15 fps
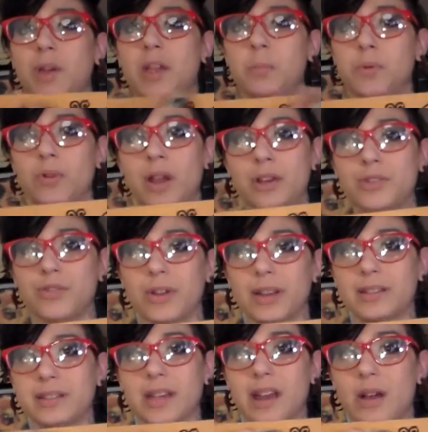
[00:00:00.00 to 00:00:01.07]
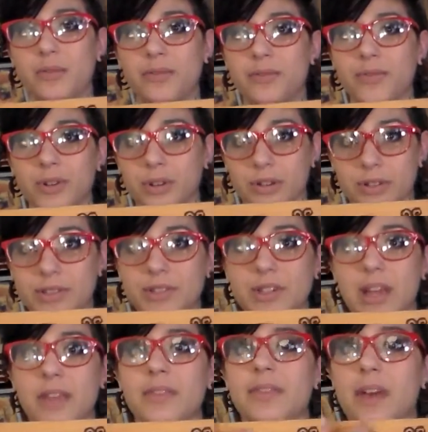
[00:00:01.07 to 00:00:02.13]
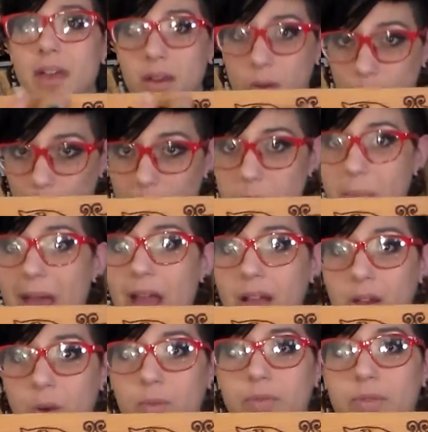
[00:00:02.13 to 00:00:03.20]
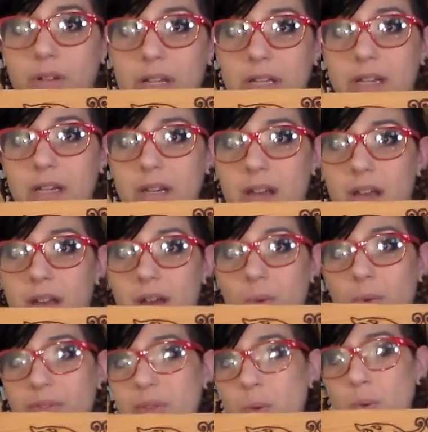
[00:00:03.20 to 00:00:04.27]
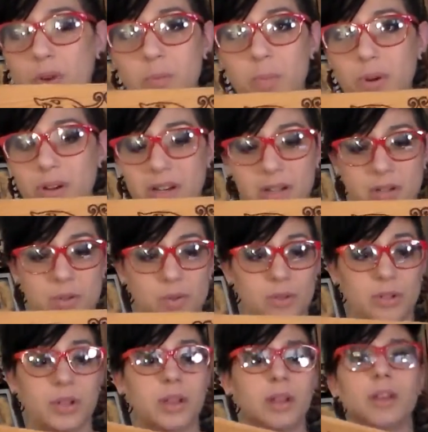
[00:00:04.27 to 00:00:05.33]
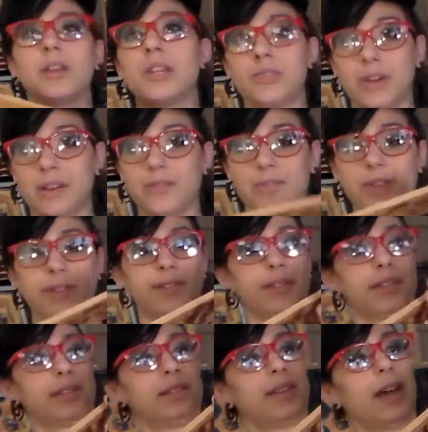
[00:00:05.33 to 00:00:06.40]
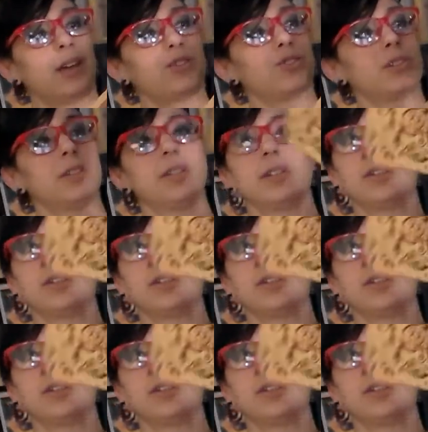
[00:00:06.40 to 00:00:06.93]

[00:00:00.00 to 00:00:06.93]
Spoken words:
paper. I traced it out first and then went back over it with the wood burning tool. You ready for this? This is actually,